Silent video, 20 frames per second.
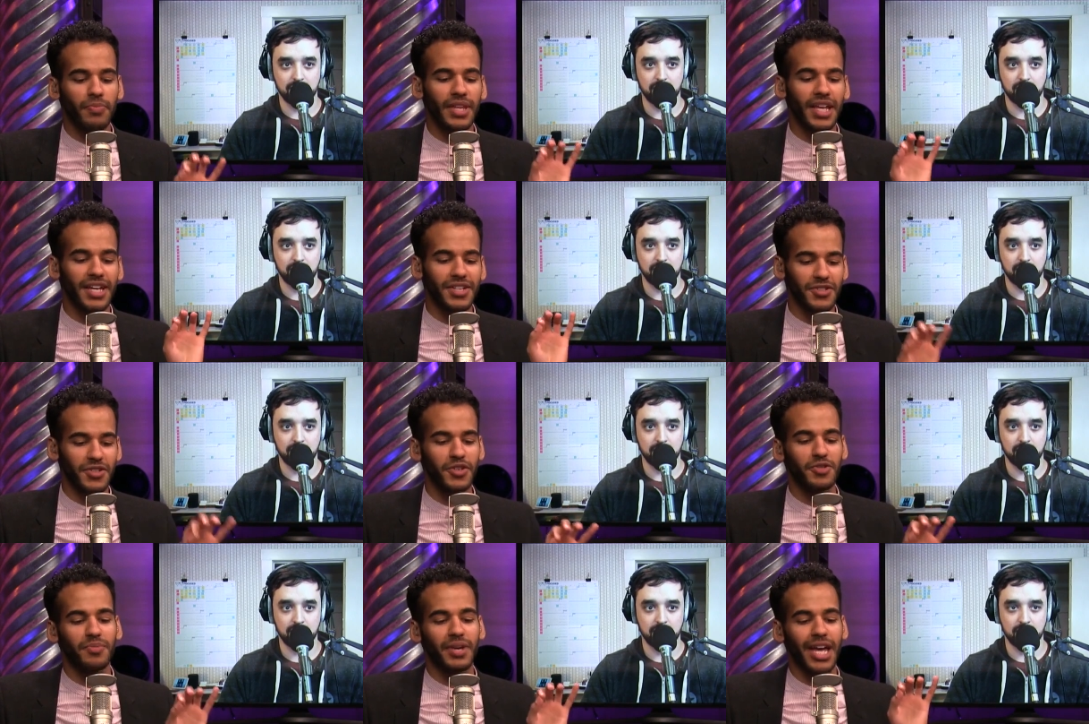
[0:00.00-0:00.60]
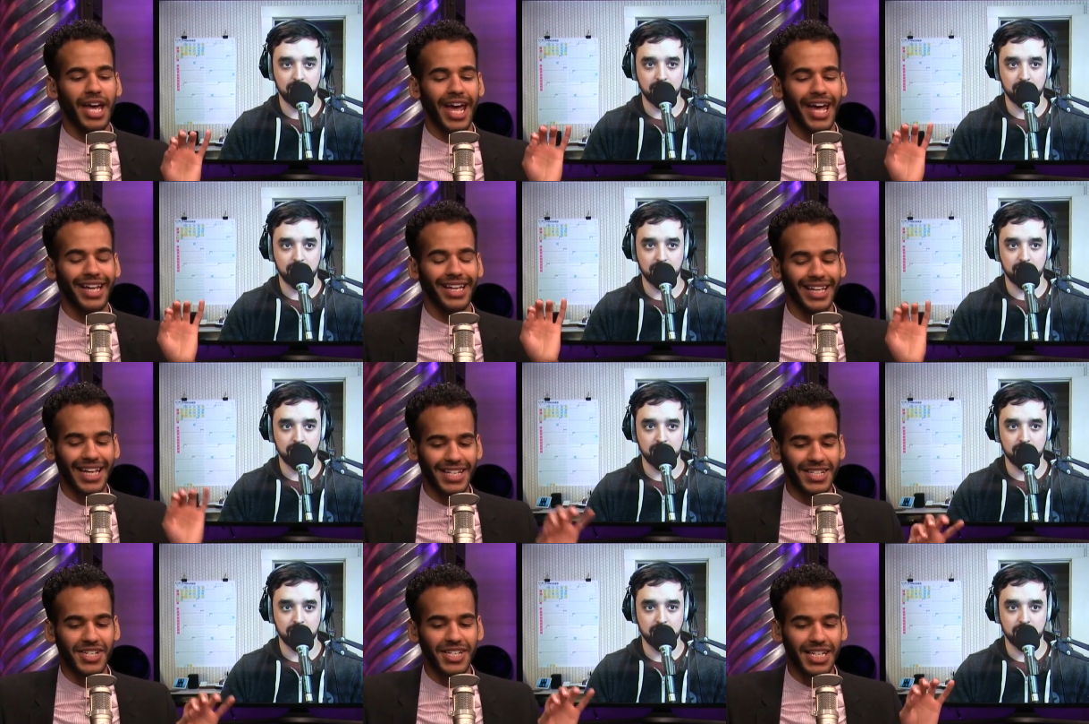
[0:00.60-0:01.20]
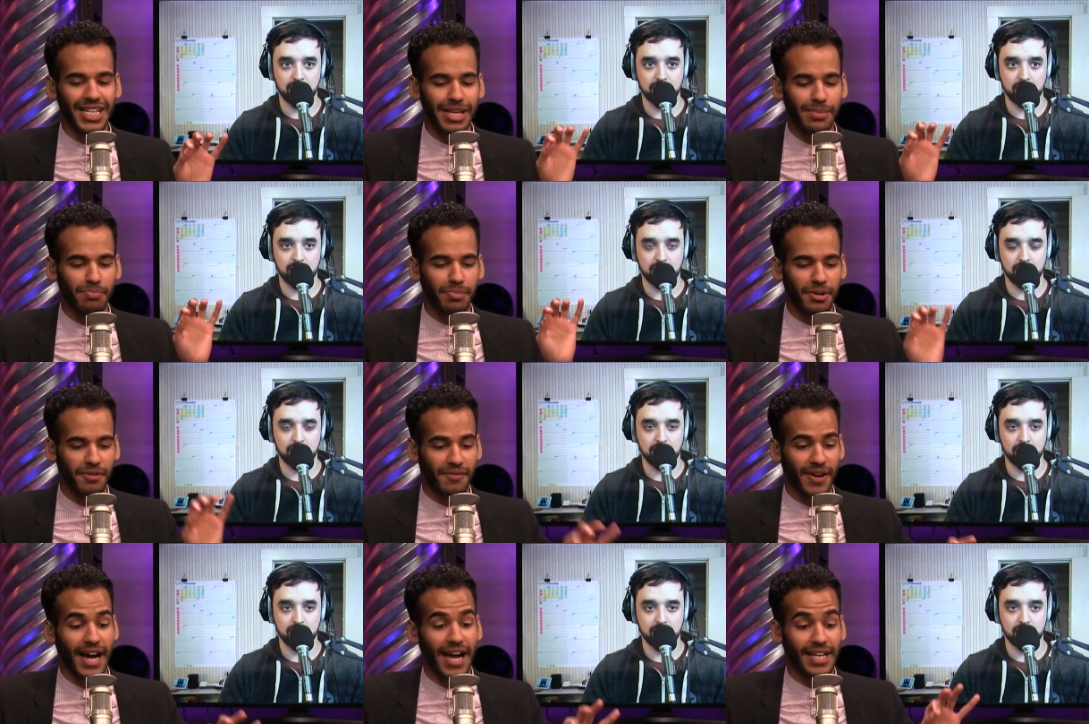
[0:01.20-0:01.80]
Speaker 1: excuse me, allegedly
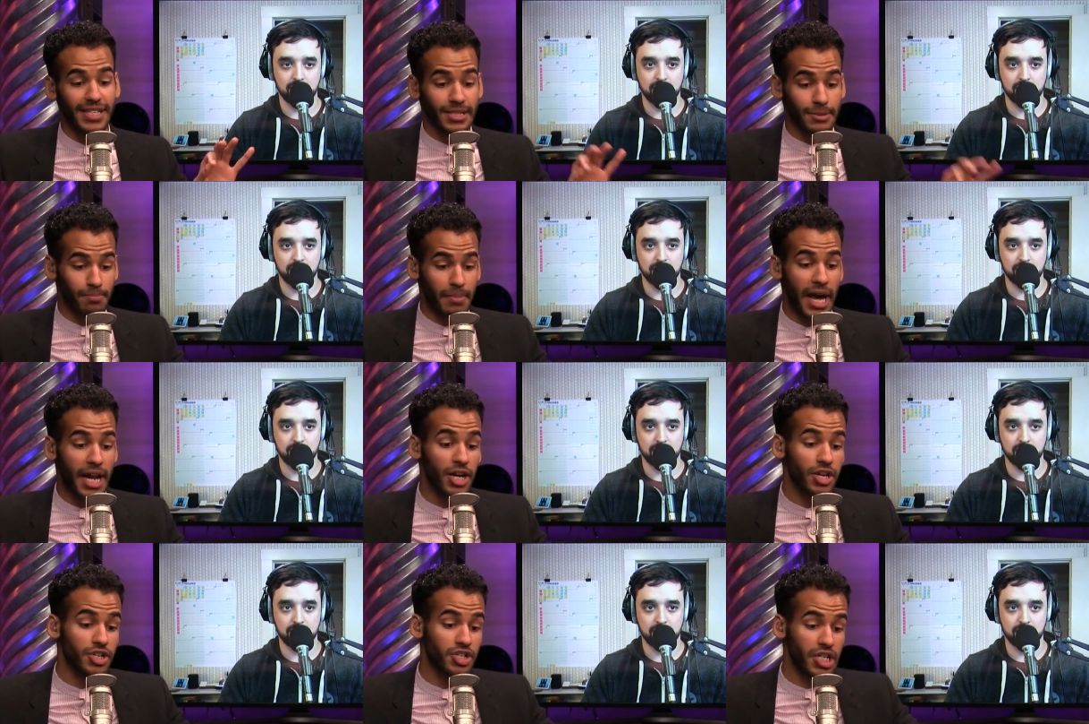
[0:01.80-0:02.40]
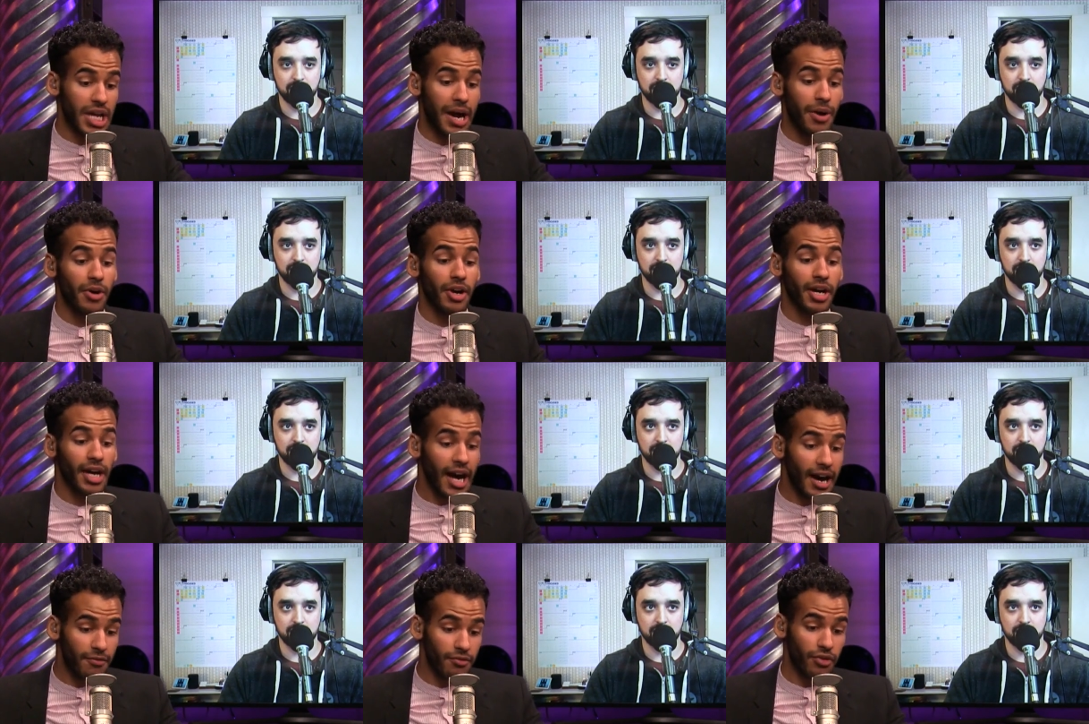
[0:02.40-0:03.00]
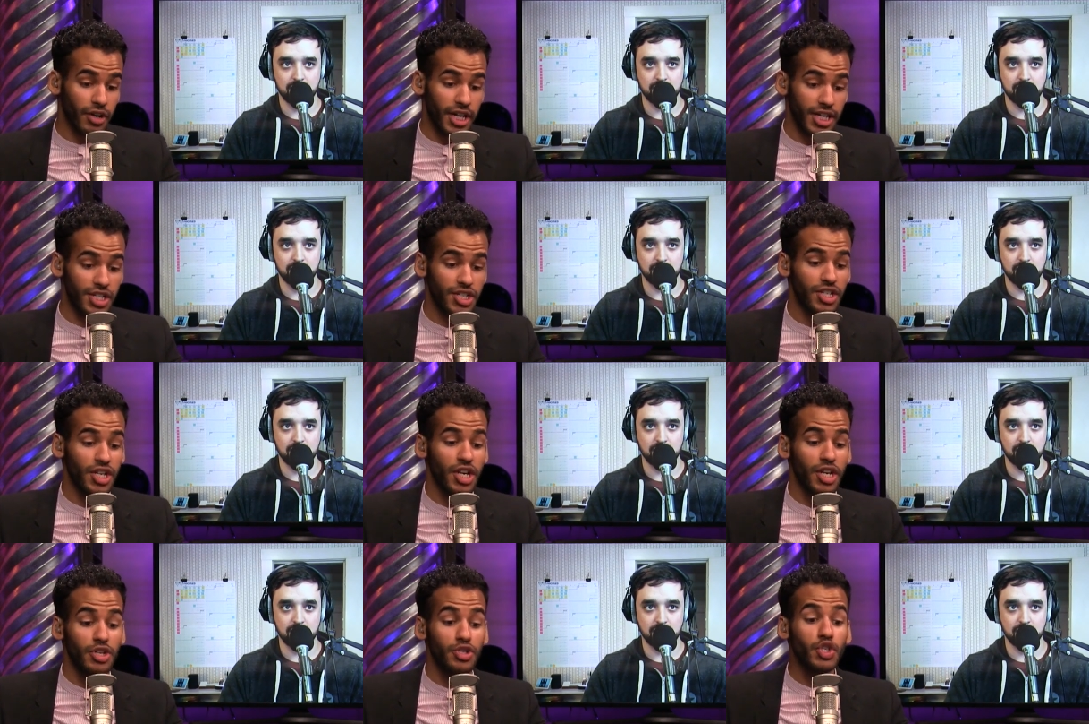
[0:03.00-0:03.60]
provides better shower
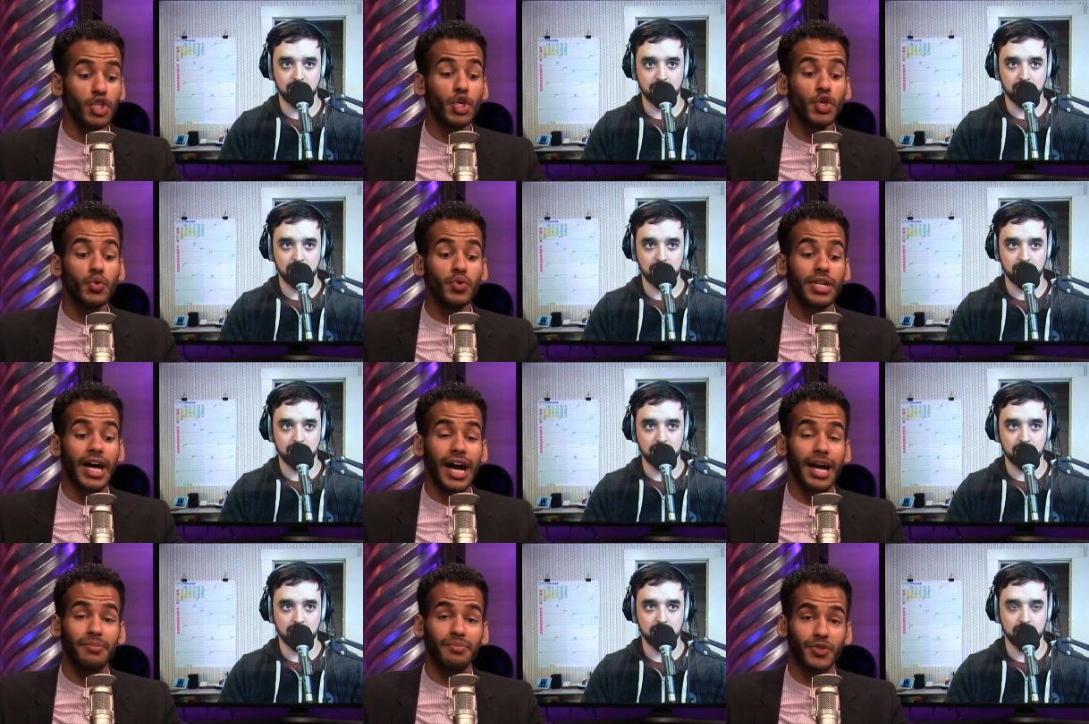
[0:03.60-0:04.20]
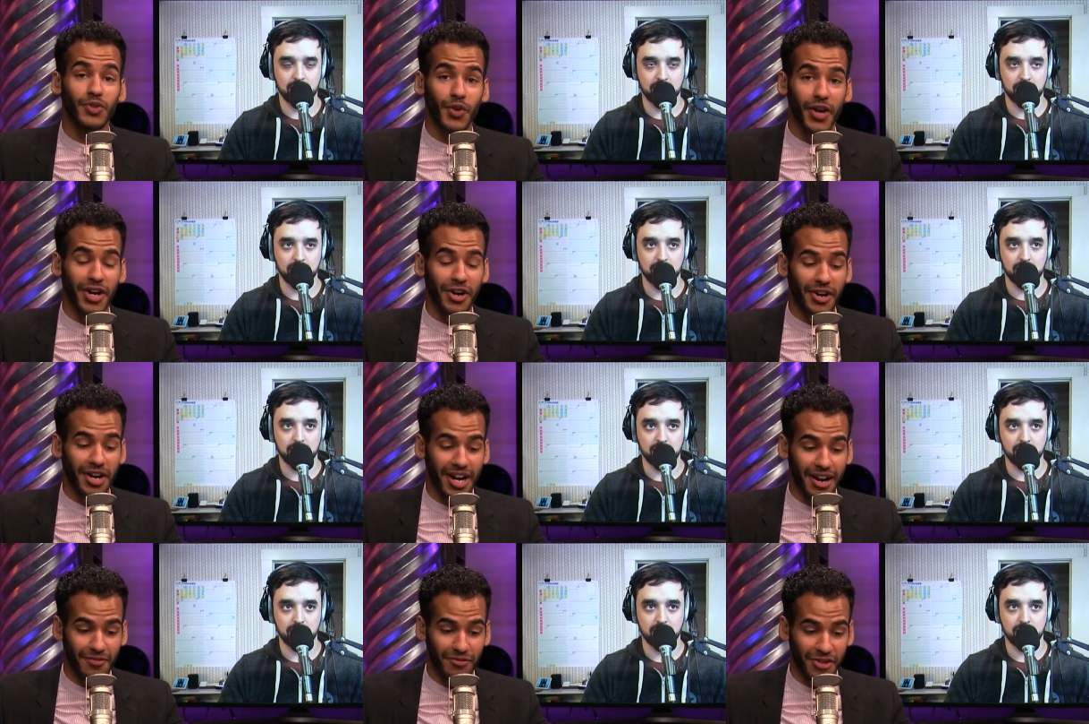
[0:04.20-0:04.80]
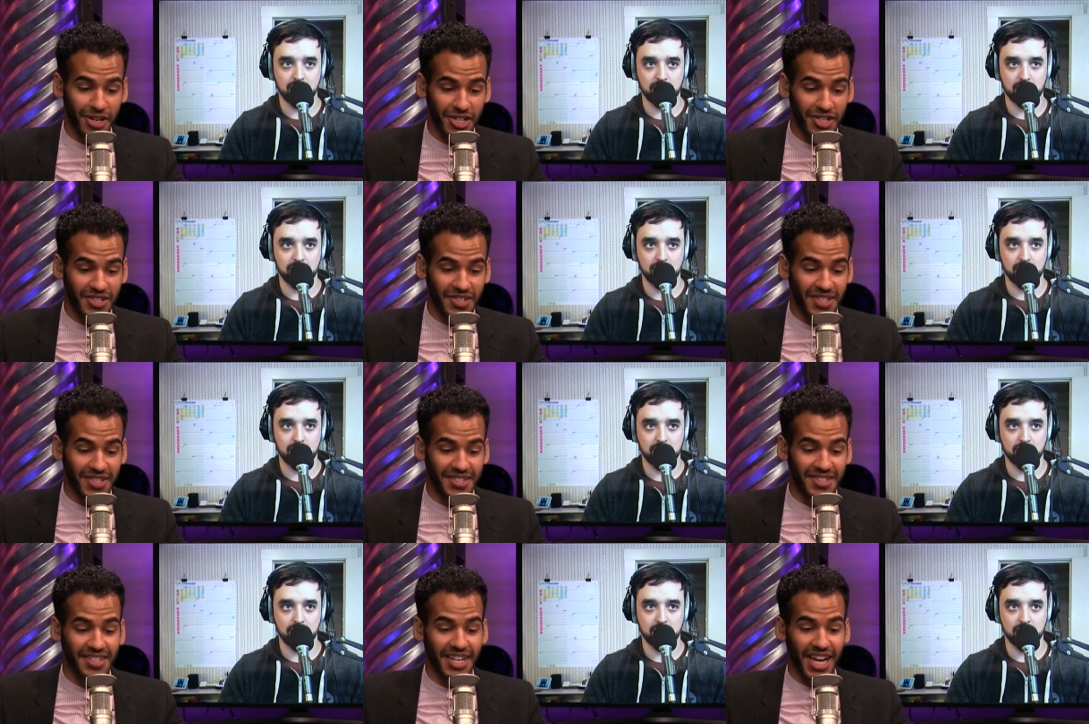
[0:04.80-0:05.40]
coverage, two times greater coverage
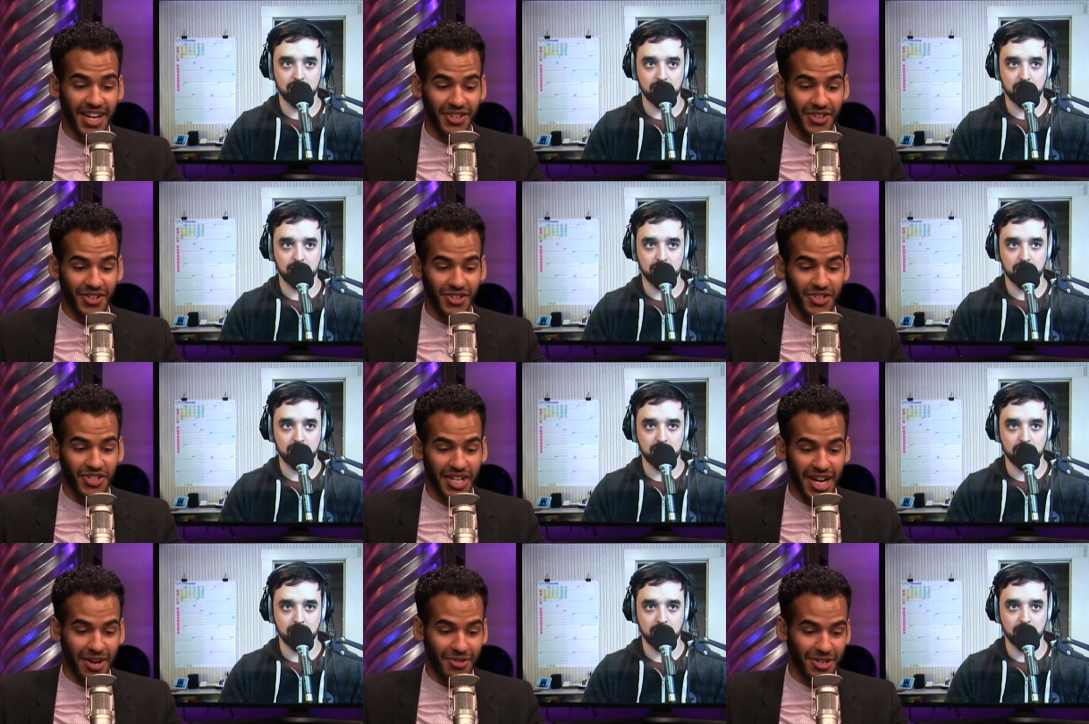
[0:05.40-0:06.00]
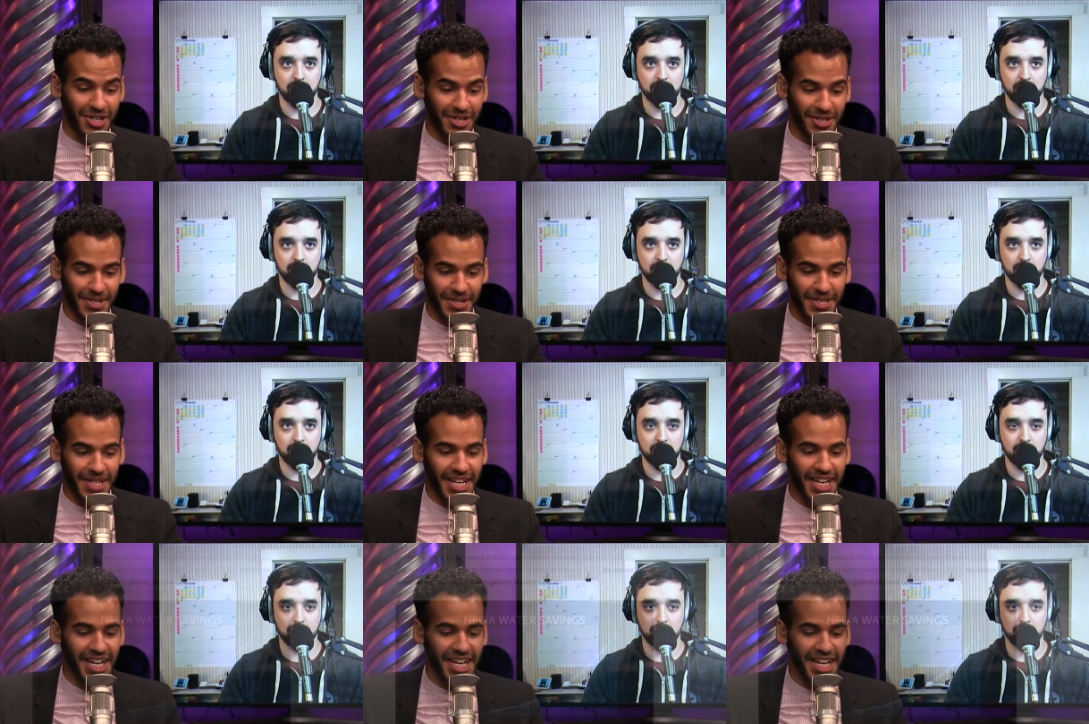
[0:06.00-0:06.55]
than standard showers.